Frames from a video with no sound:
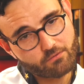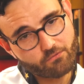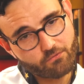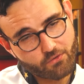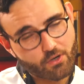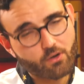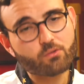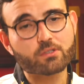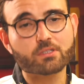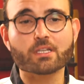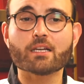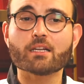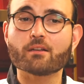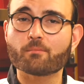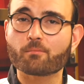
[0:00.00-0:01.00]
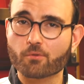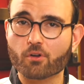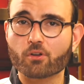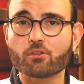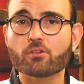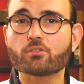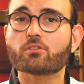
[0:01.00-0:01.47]
frozen
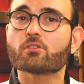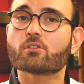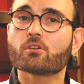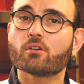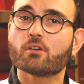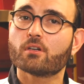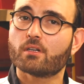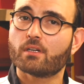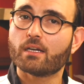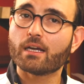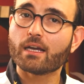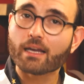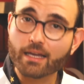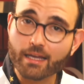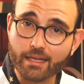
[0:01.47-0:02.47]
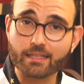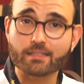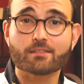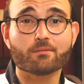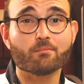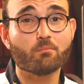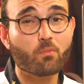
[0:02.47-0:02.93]
product
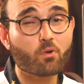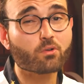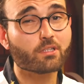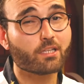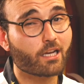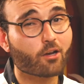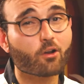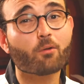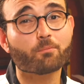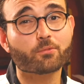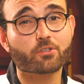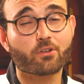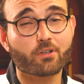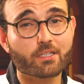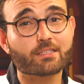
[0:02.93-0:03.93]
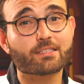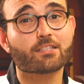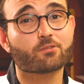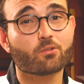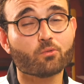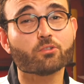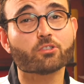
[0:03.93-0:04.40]
is more than an option, it's a
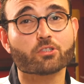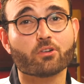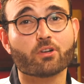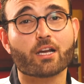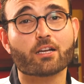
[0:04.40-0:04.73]
solution